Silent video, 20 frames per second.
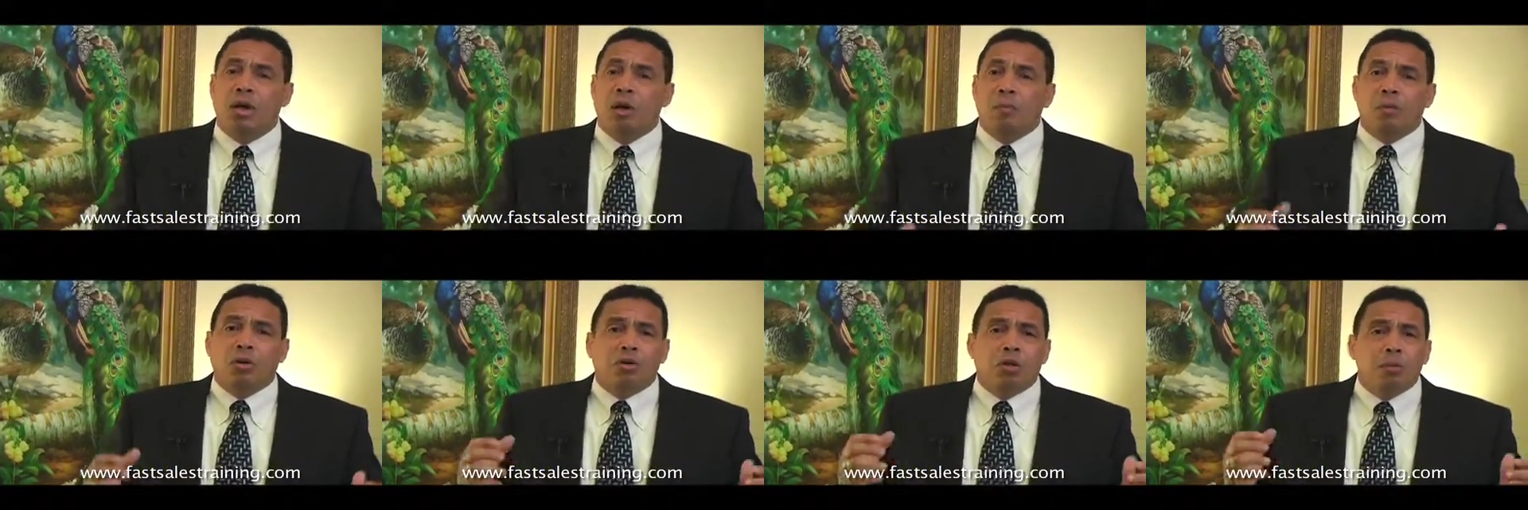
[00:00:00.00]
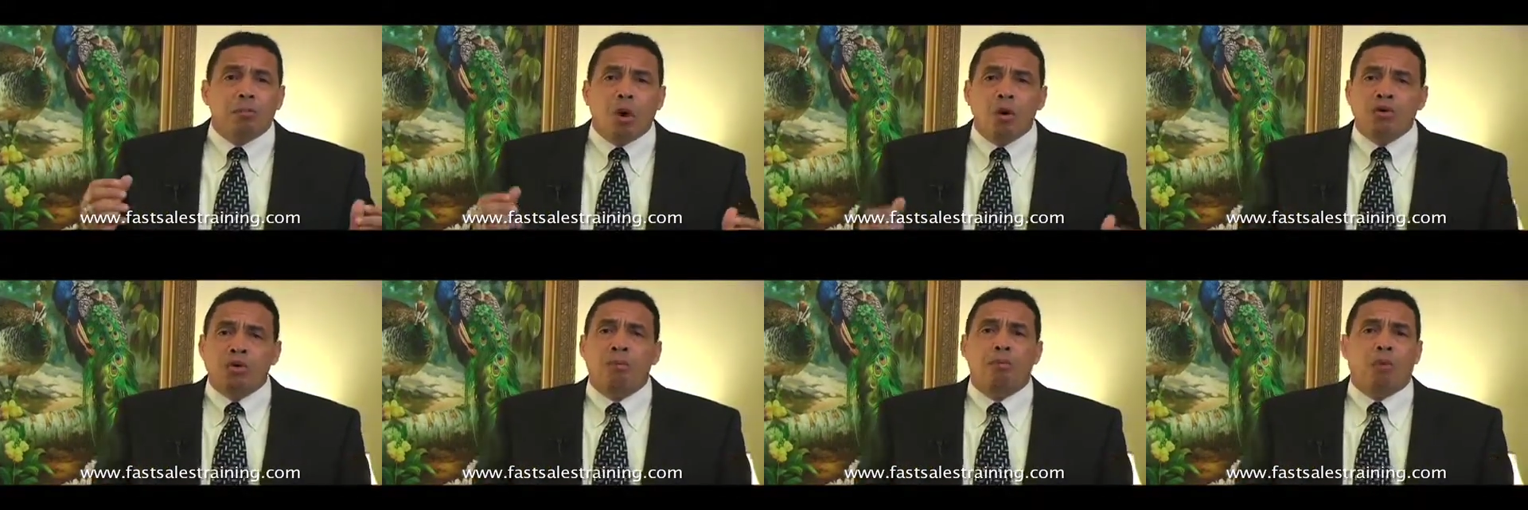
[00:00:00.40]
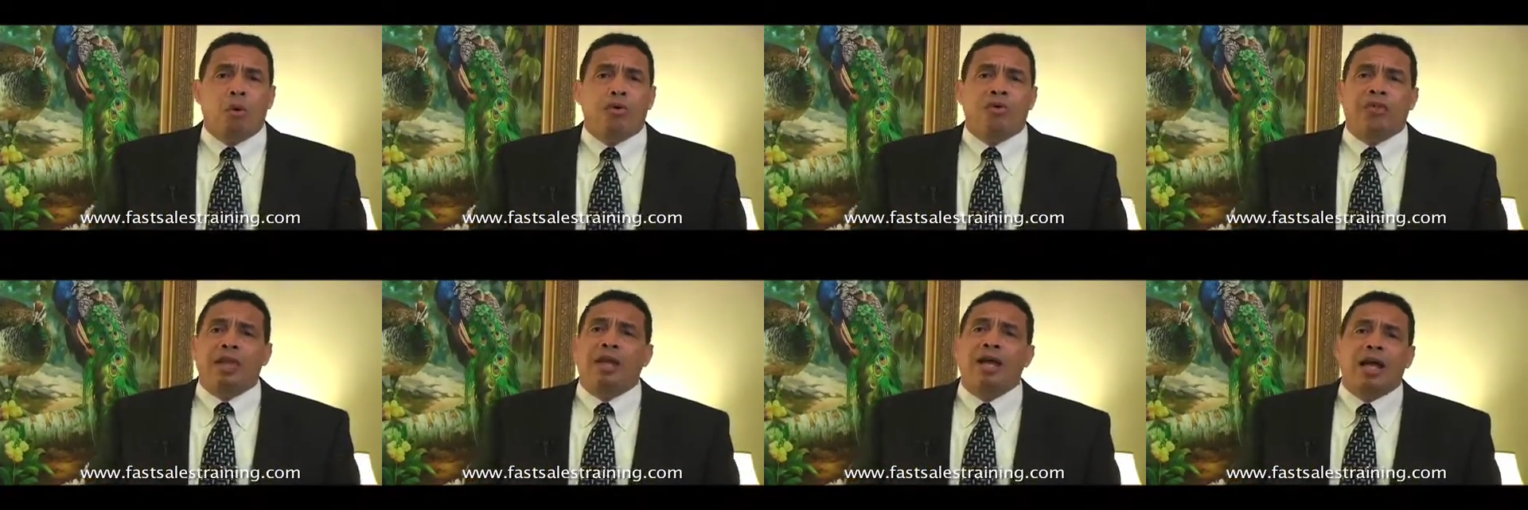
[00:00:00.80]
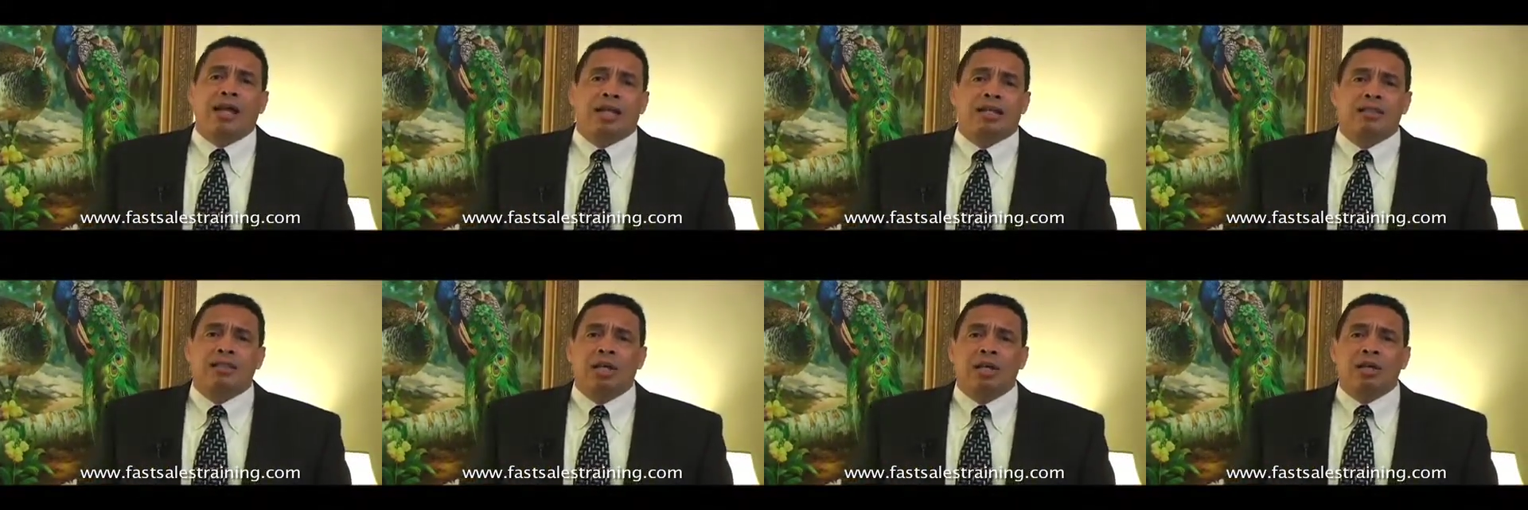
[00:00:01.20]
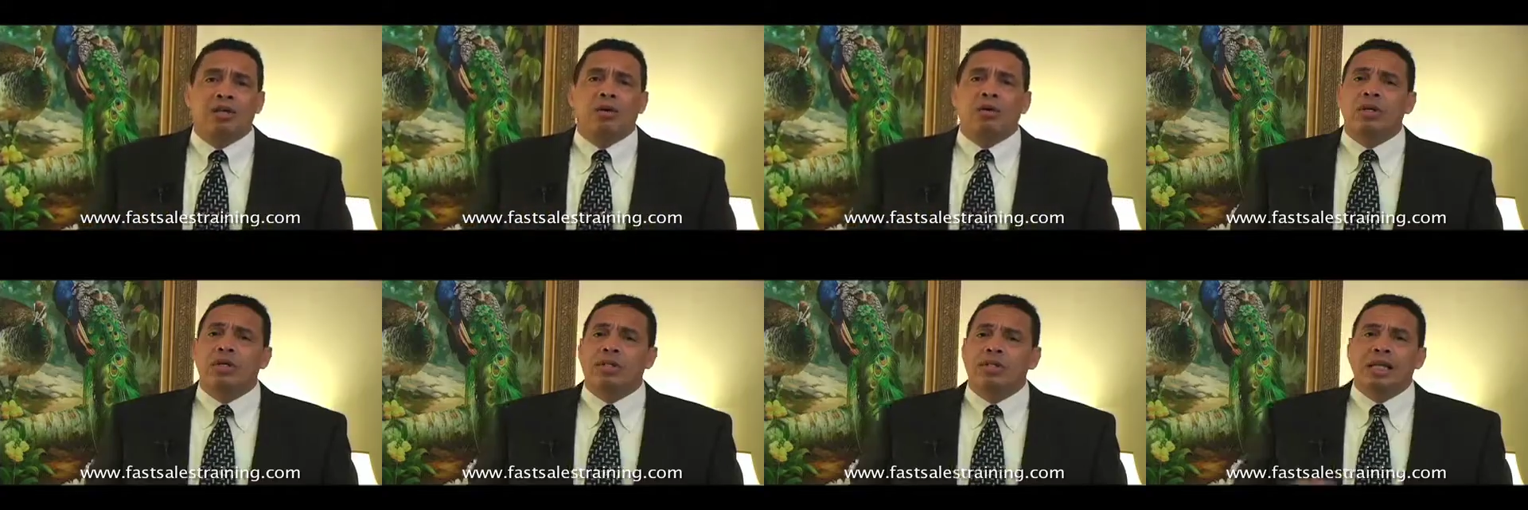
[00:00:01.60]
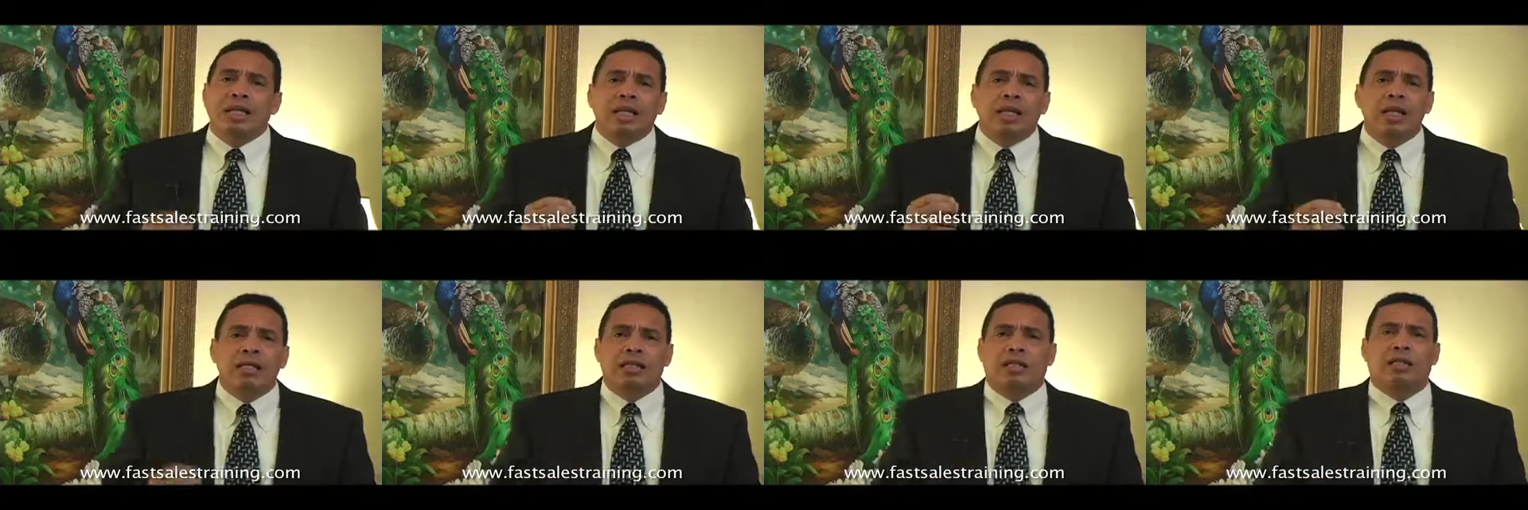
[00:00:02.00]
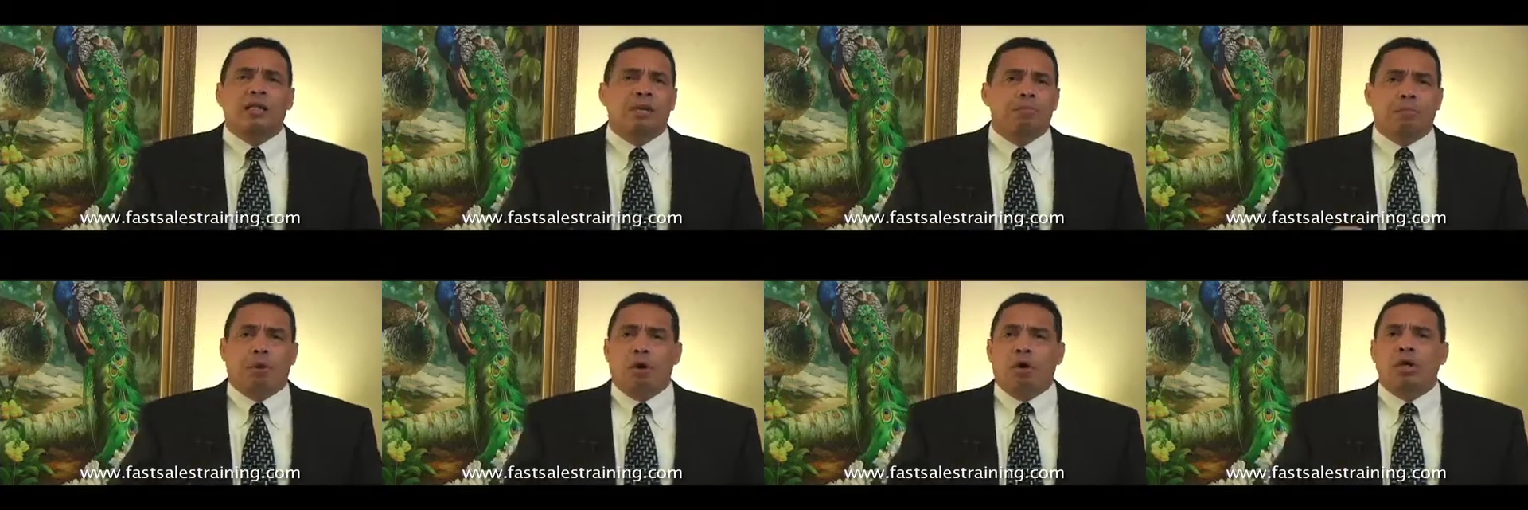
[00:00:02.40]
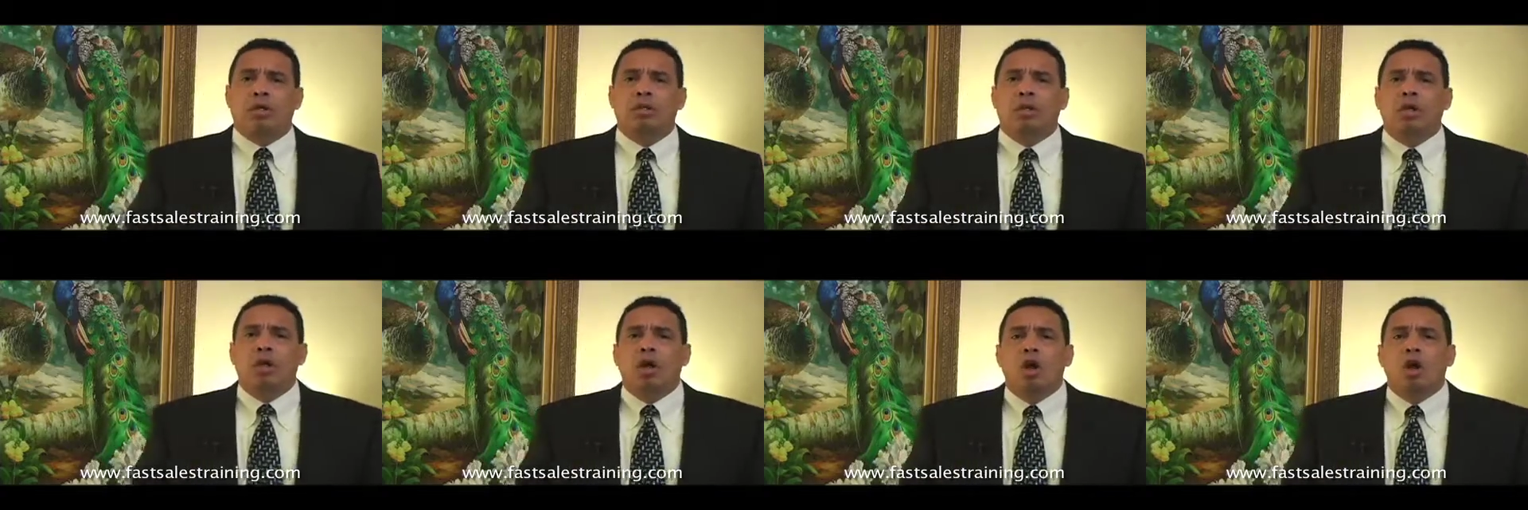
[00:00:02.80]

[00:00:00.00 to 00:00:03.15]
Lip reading: But the most important thing I can tell you is the listening part.